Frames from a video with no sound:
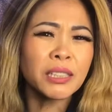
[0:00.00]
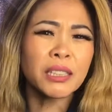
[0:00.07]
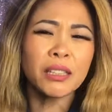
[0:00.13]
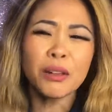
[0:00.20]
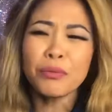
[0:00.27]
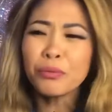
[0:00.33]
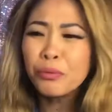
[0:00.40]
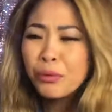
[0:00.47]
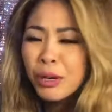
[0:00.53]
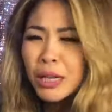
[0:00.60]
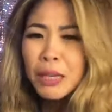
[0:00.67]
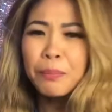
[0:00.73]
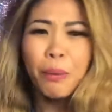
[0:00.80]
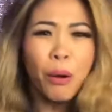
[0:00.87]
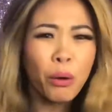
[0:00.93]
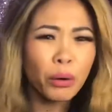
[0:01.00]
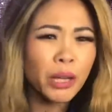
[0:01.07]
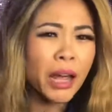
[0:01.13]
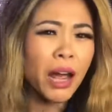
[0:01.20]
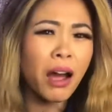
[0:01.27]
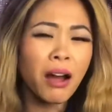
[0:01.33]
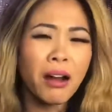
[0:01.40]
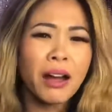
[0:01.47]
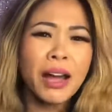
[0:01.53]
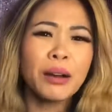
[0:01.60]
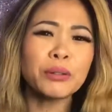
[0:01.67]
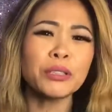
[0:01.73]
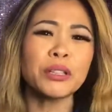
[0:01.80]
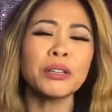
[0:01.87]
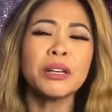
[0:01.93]
They don't really pour their heart
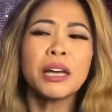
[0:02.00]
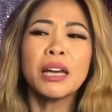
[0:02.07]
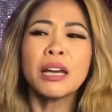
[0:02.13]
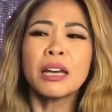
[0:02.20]
out to